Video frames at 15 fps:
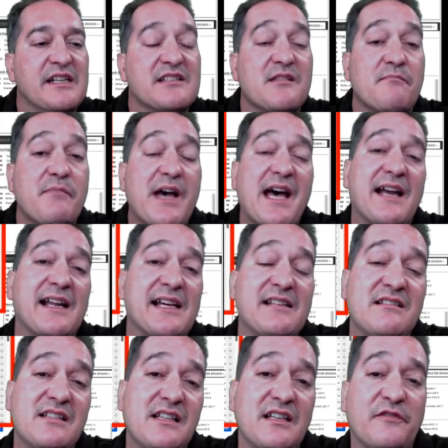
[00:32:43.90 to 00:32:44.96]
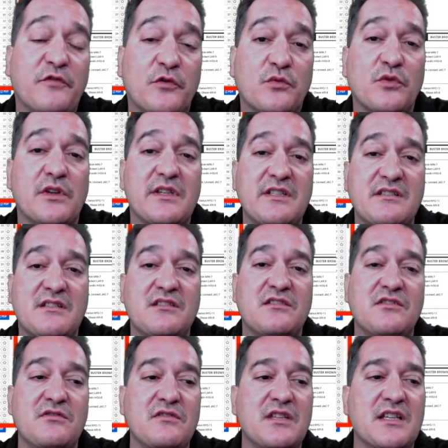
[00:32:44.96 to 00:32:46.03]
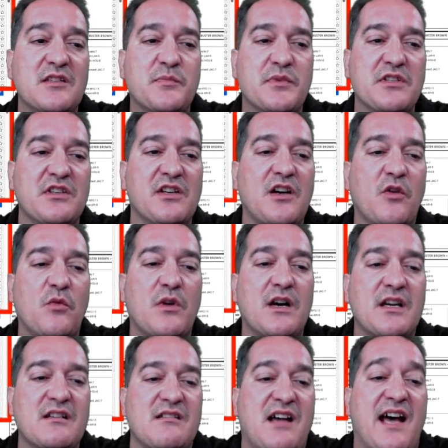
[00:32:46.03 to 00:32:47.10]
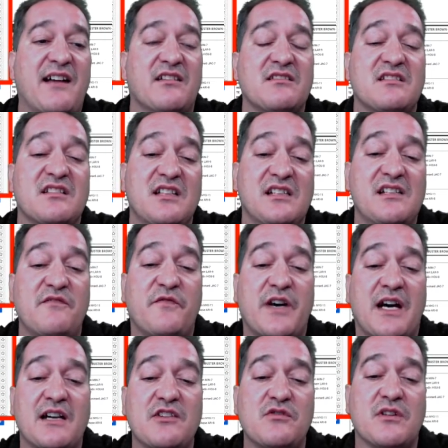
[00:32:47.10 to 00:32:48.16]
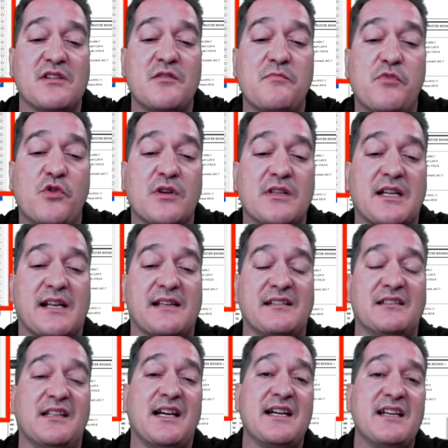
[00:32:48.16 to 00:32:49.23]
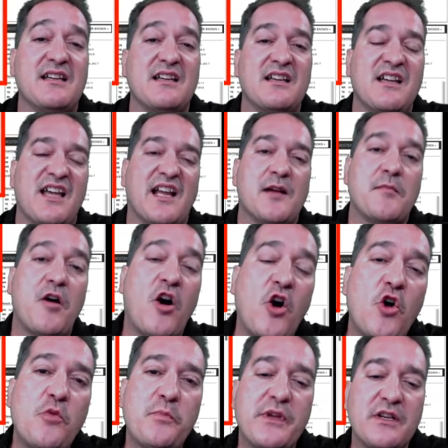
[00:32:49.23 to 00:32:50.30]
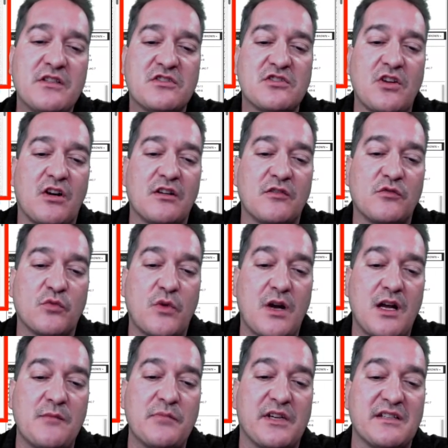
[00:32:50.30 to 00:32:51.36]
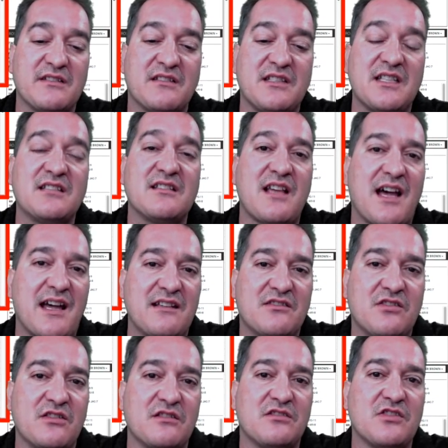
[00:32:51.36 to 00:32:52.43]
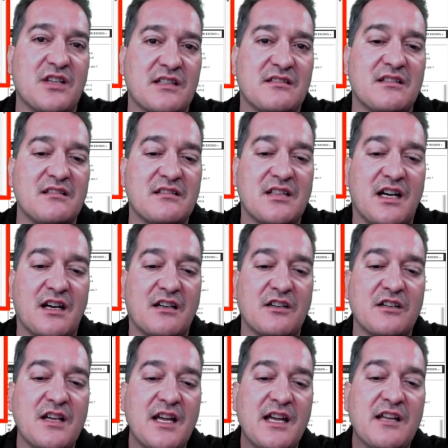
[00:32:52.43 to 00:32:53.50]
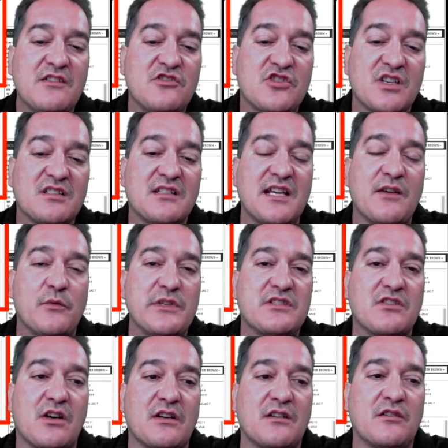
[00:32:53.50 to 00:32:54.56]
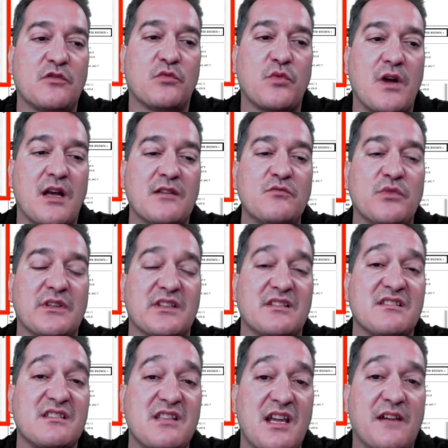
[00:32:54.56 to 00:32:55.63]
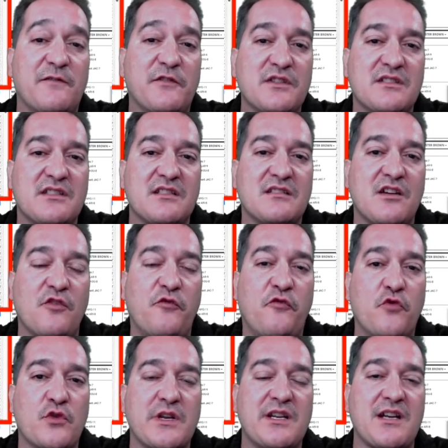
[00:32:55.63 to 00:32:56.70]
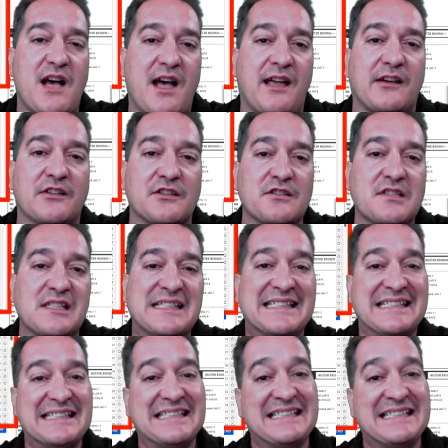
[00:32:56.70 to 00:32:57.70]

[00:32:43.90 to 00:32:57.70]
It's a bad idea for rookies to do this, but you know what? I don't see any value on the board that I like, and I'm hoping to start a run because this guy took Justin Tucker just like we started a run with the San Francisco 49ers.